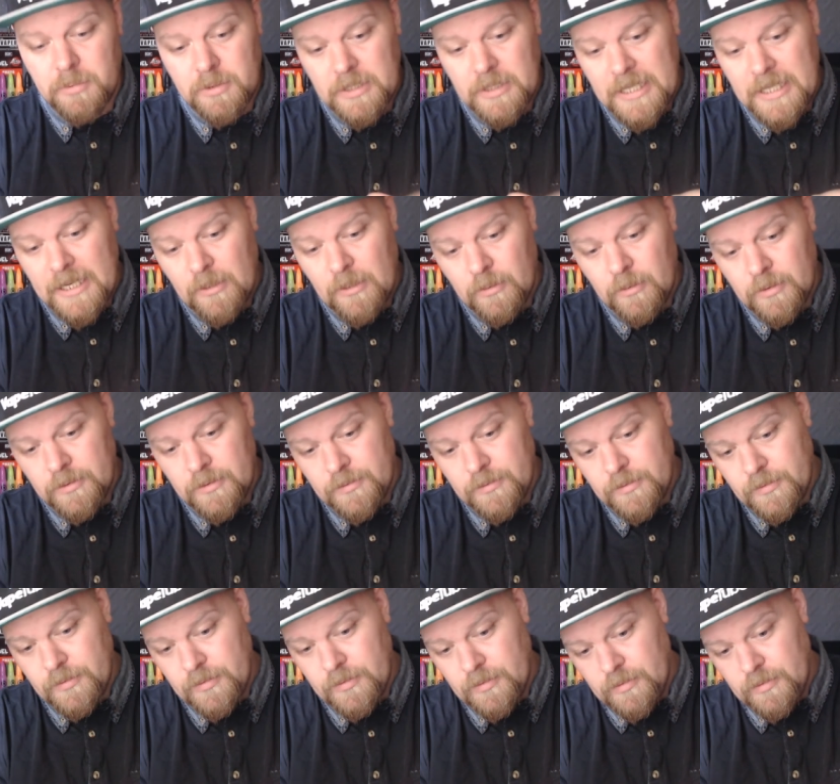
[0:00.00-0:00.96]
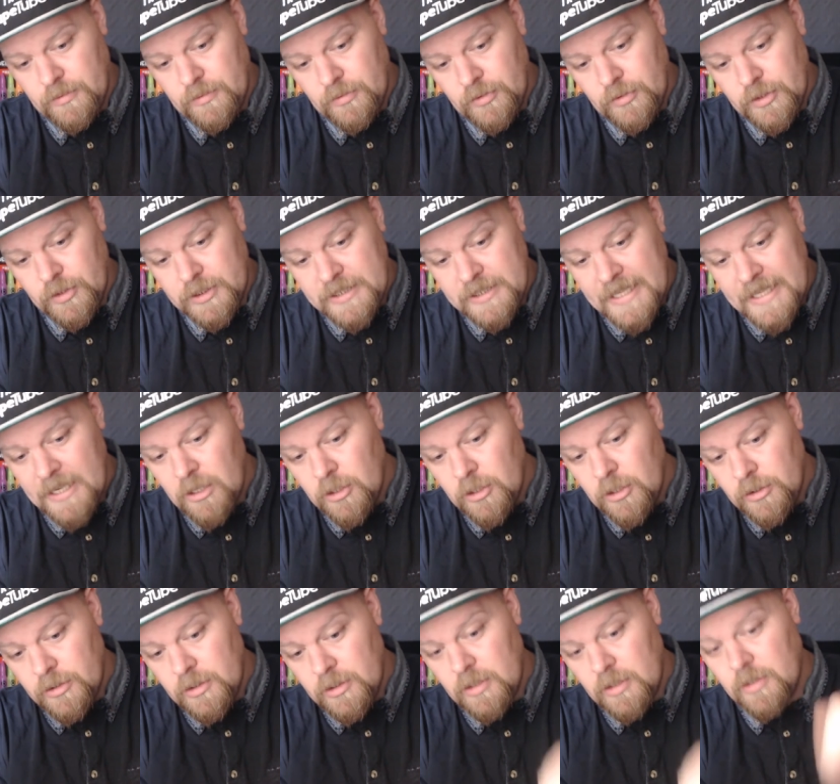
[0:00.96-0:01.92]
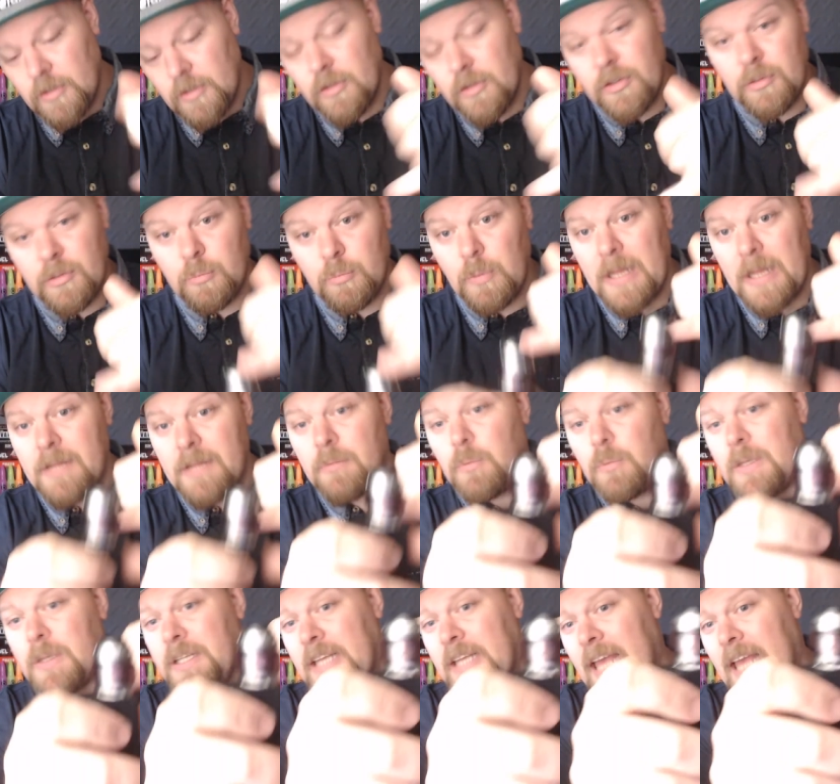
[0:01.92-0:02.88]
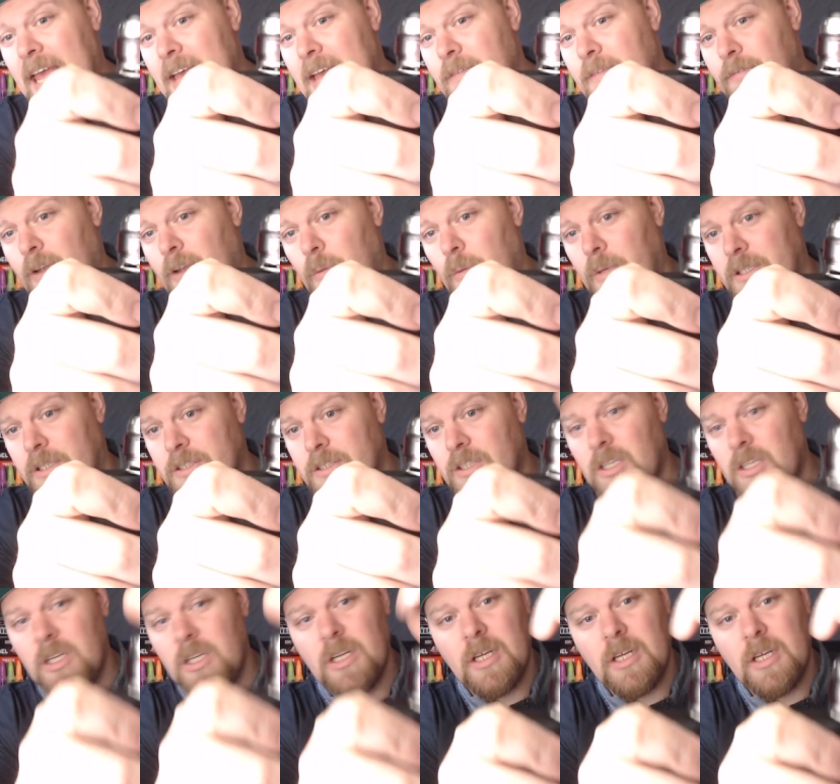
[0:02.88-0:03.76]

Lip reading: Now, the tank on where the airflow is,